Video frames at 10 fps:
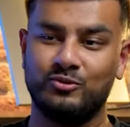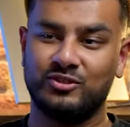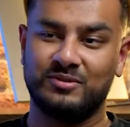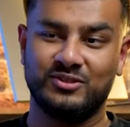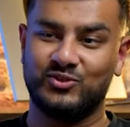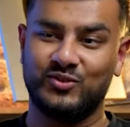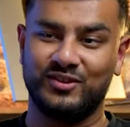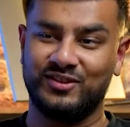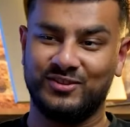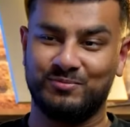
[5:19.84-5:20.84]
music P's
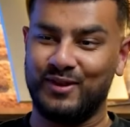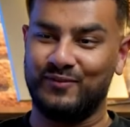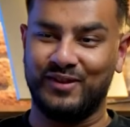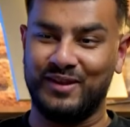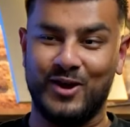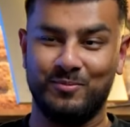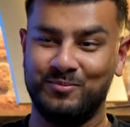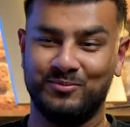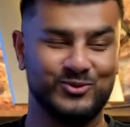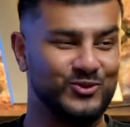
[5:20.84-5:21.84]
straight there. Spotify
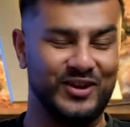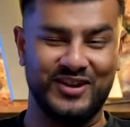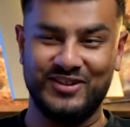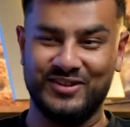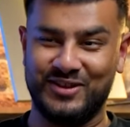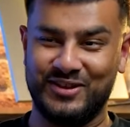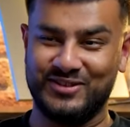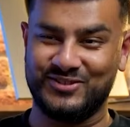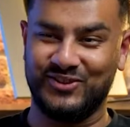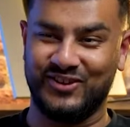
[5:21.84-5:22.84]
album straight
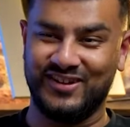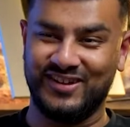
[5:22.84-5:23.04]
in the stock.